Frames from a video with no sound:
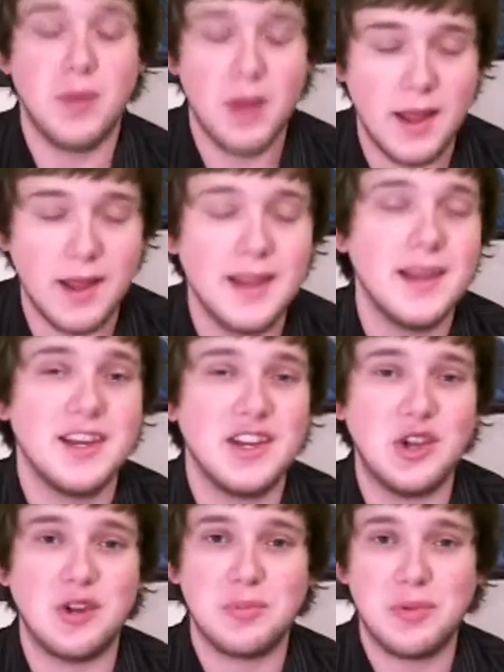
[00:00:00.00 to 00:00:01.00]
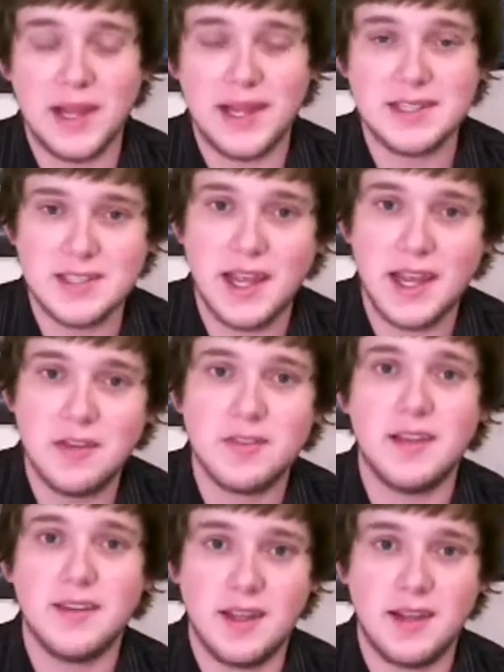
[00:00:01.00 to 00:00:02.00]
but you know to play it safe,
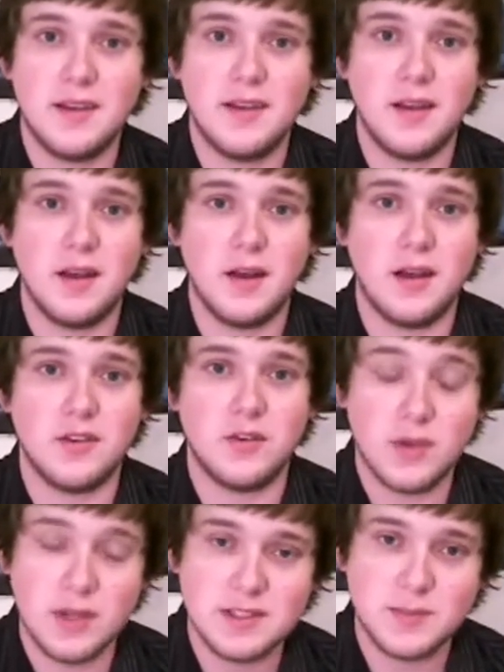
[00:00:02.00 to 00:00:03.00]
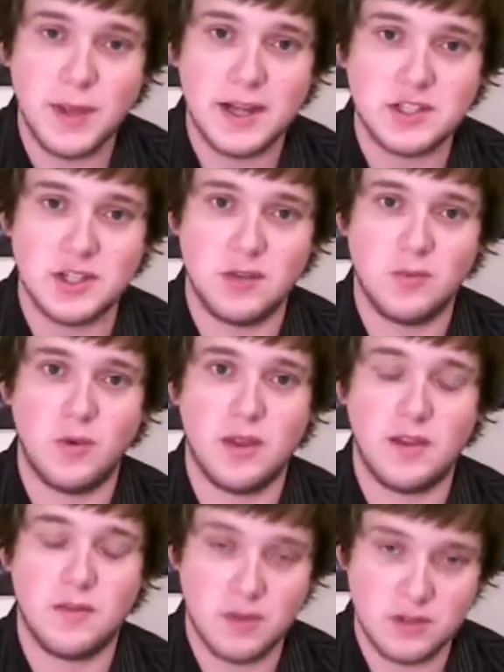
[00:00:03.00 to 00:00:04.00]
they did uh, do an inspection when
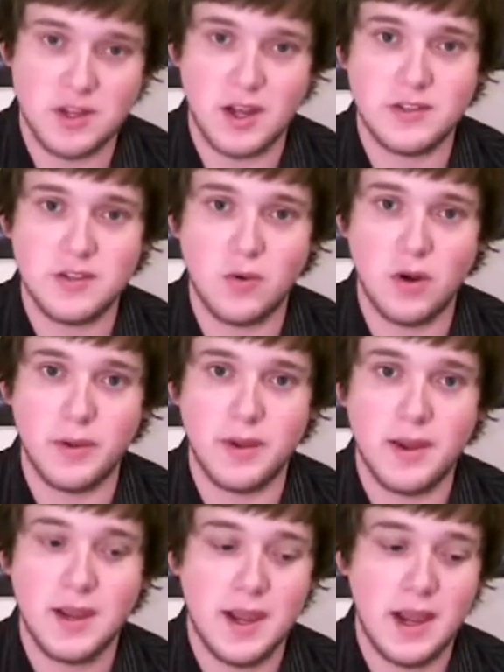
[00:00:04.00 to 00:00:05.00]
they first got to orbit,